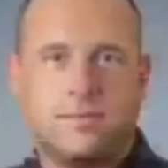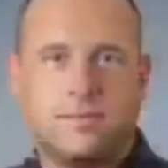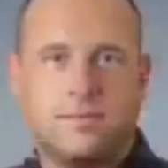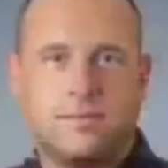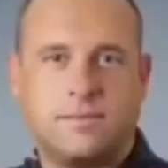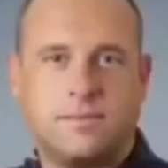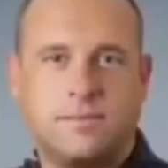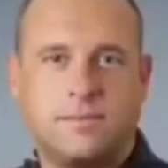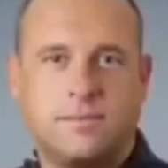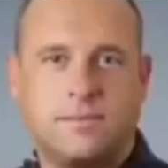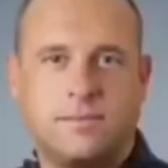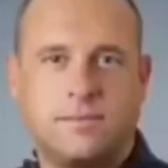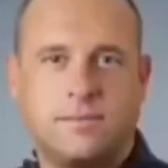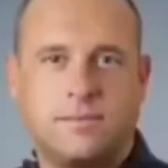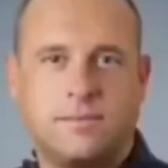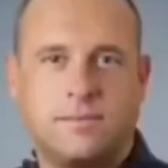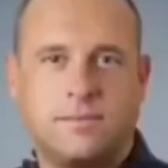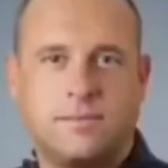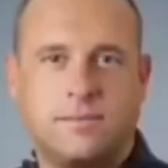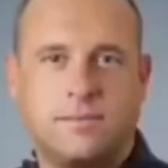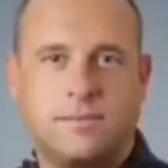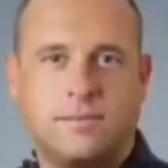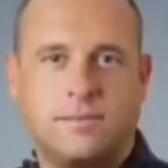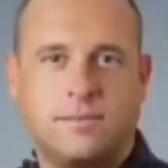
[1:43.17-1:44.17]

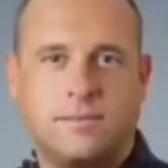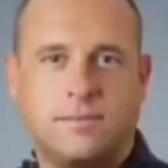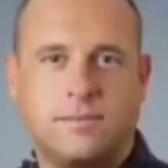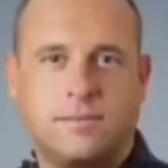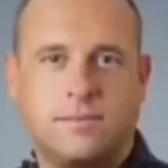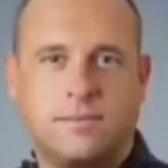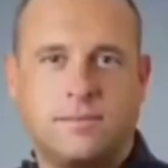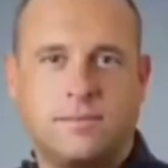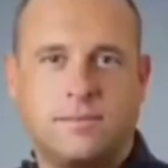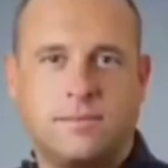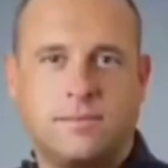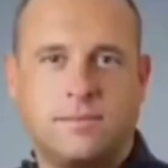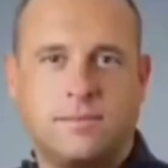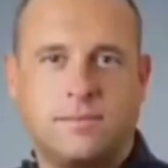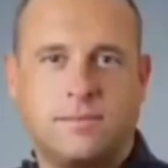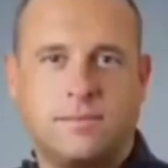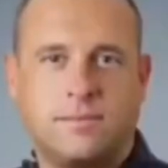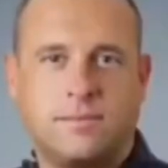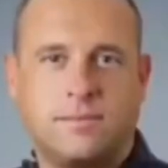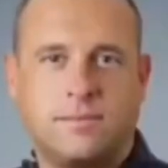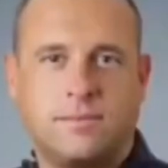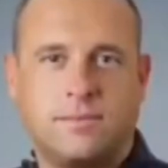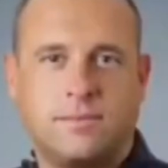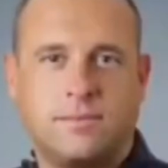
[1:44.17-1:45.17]

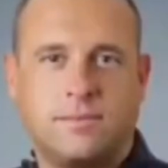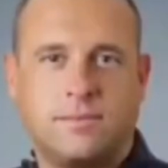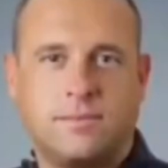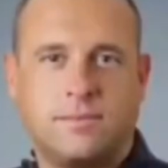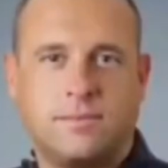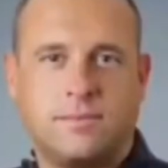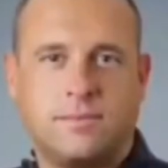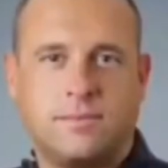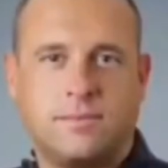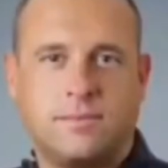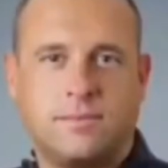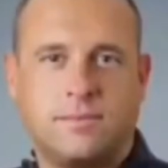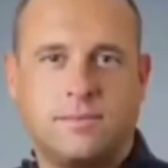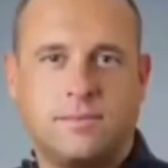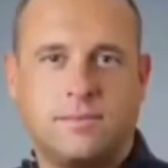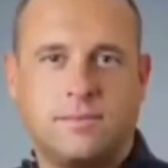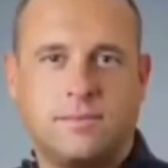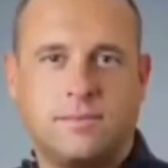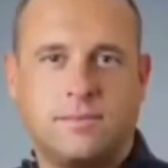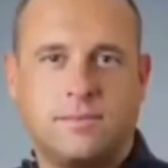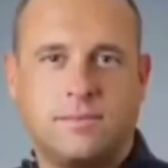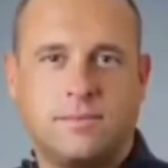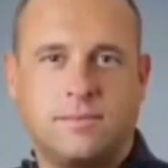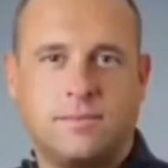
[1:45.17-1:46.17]

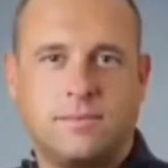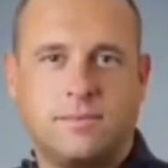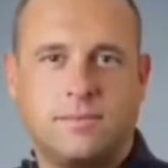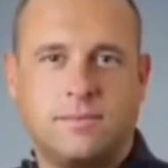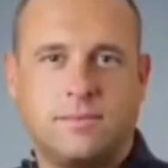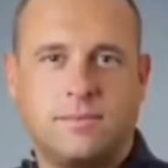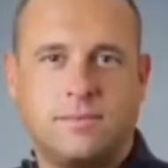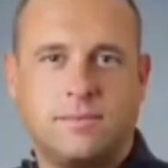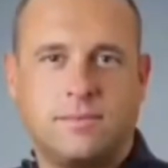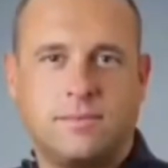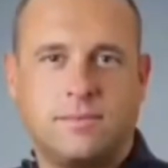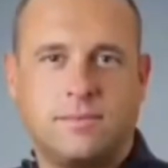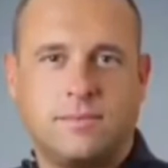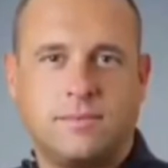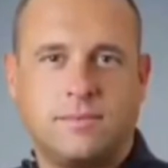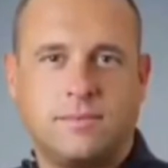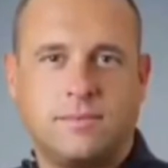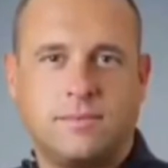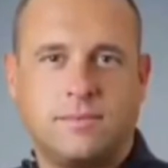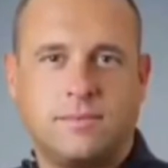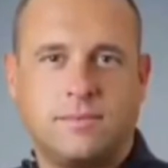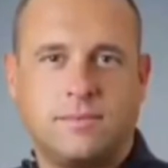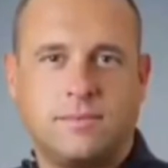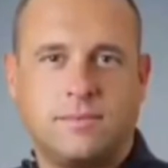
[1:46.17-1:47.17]

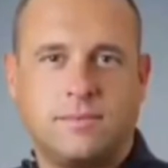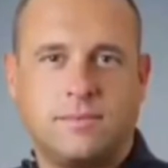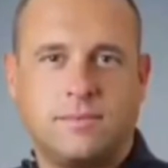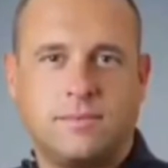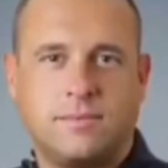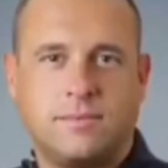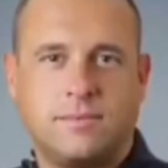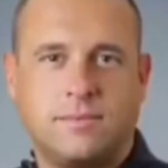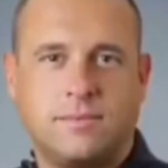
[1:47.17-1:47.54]
This is a still picture; no speech is visible.